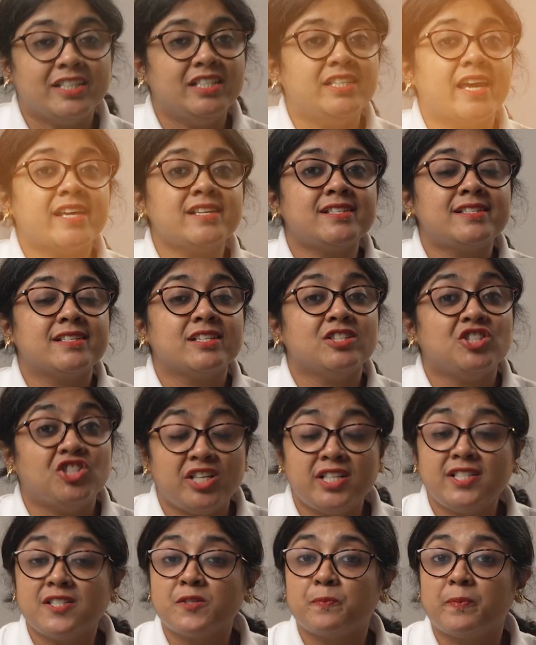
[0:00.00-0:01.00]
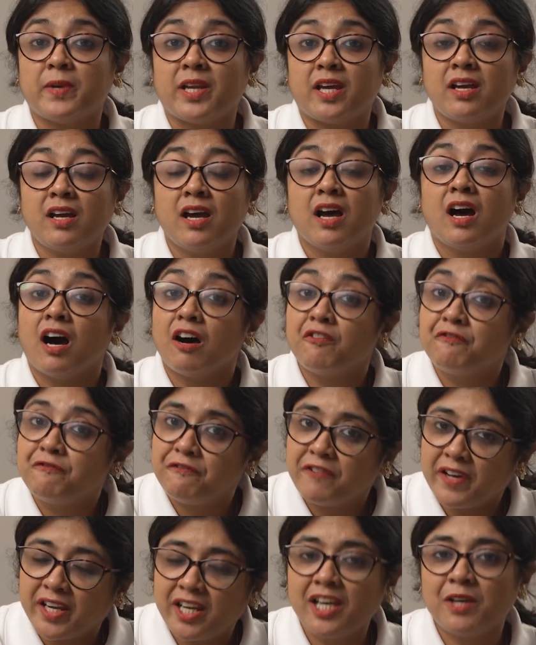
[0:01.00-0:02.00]
Yes, genes play a
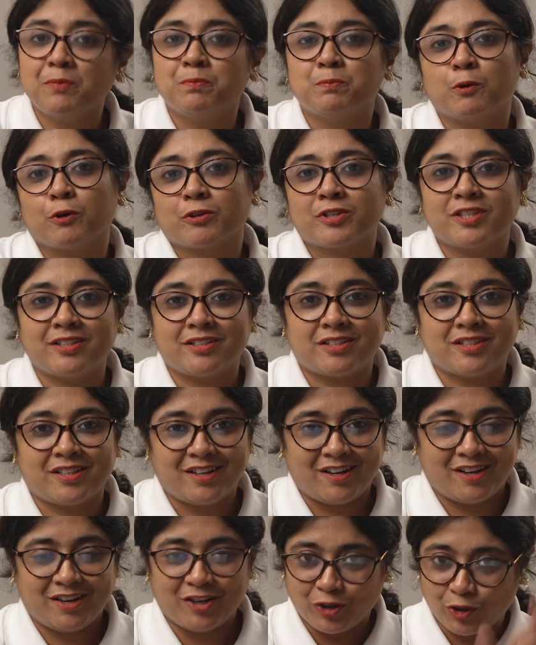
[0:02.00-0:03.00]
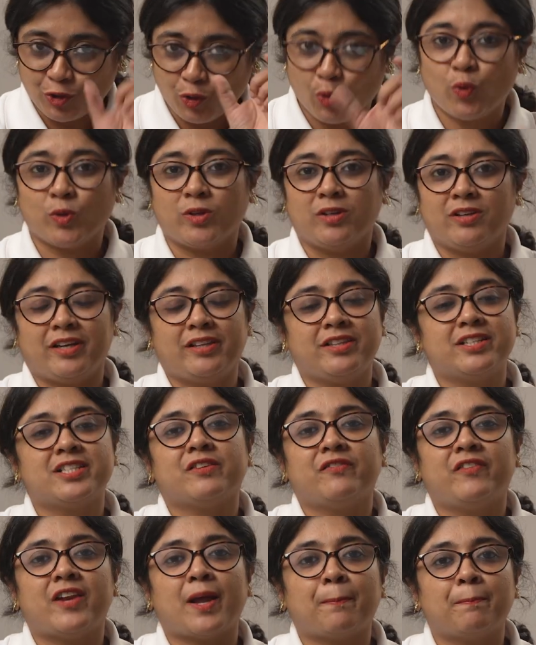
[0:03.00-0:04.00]
very important role in the
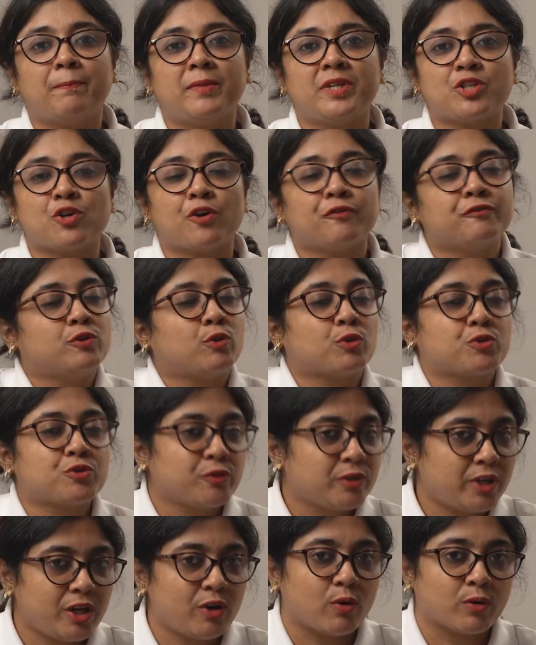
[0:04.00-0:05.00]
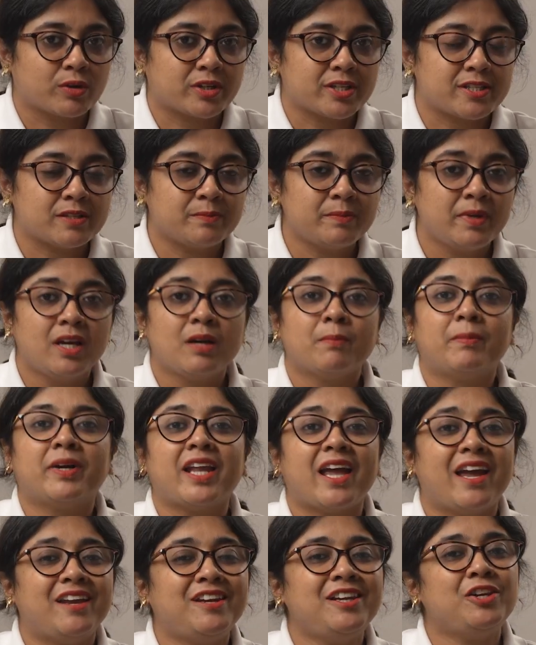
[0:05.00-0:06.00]
development of not only autism,
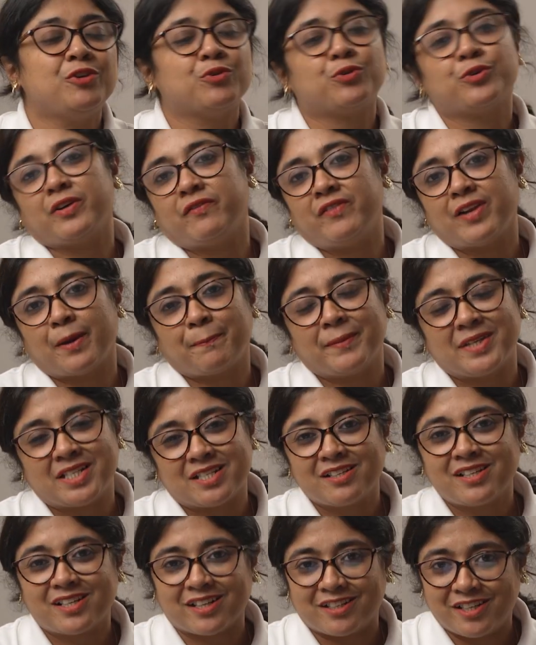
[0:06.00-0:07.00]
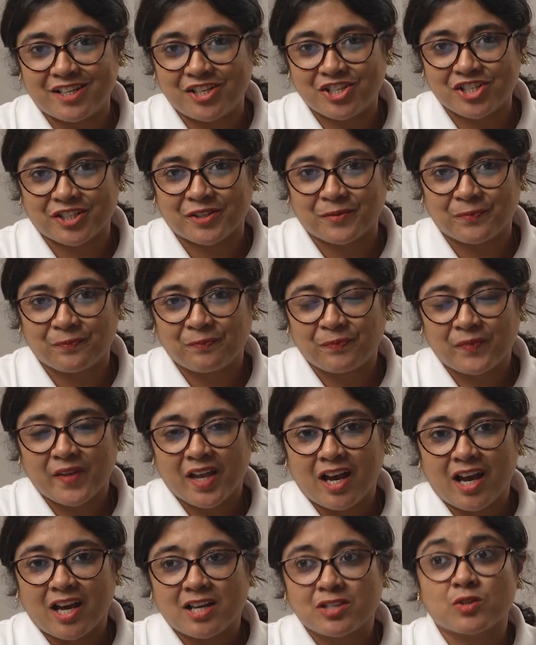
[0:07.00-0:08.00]
but any neurodevelopmental condition.
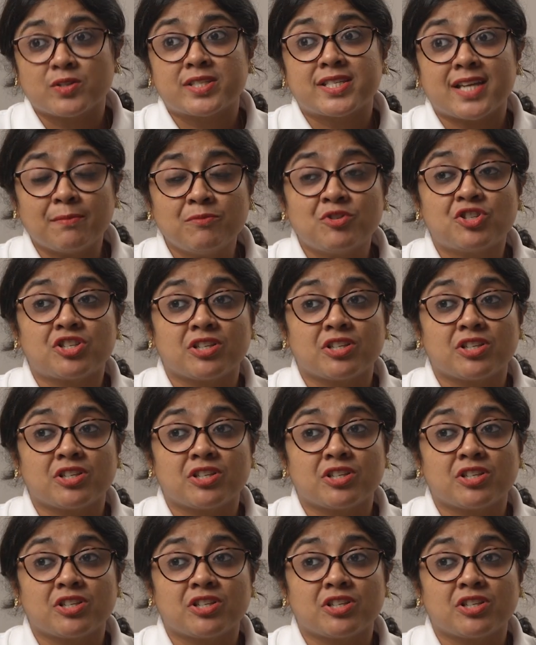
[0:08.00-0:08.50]
So some